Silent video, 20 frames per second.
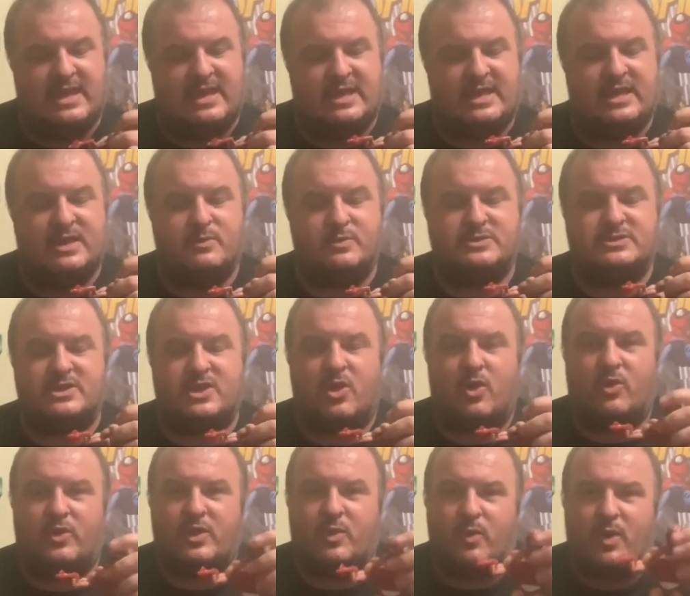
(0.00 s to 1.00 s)
he was the
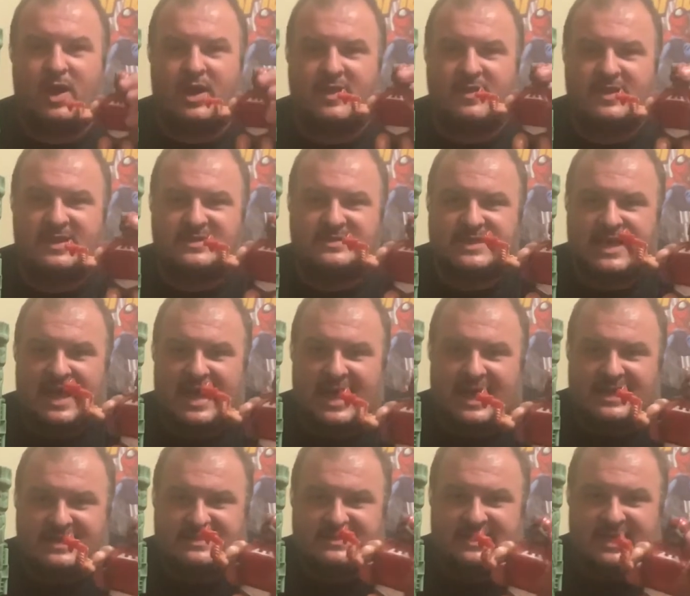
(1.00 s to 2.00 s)
only one of these
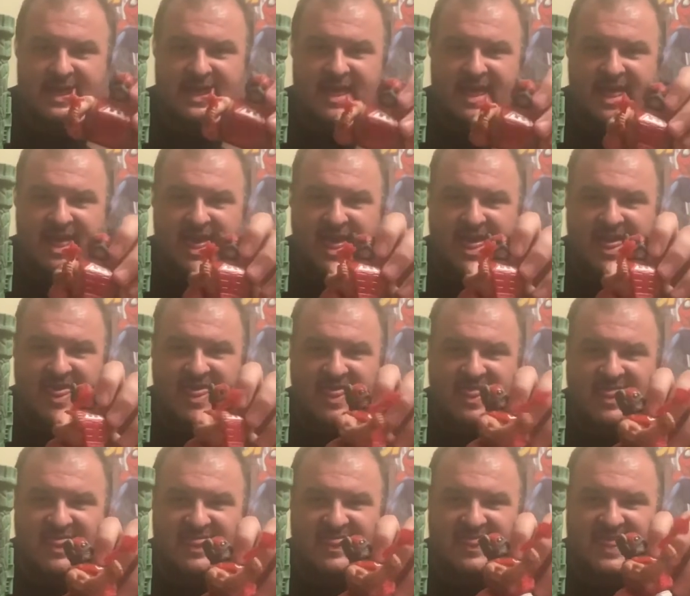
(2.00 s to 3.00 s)
guys
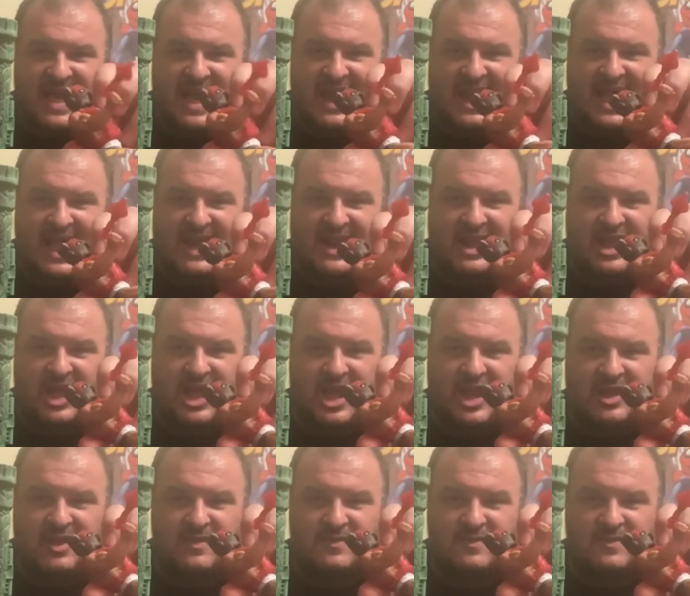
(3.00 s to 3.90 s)
that had a gun.